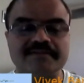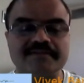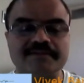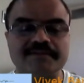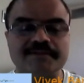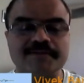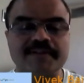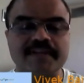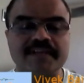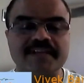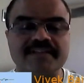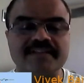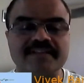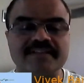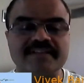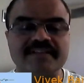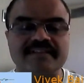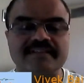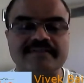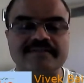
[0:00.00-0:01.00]
So that,
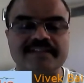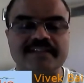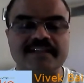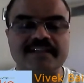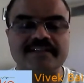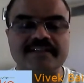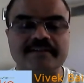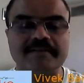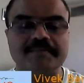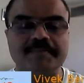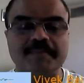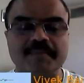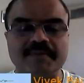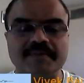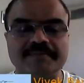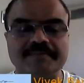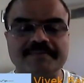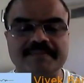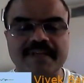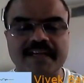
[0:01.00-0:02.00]
yeah, the
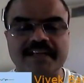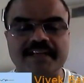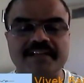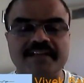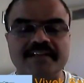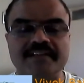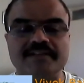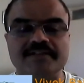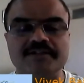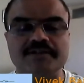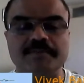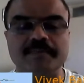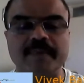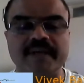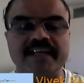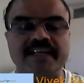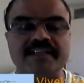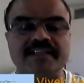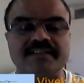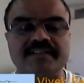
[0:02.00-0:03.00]
idea is to
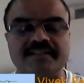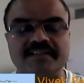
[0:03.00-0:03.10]
make it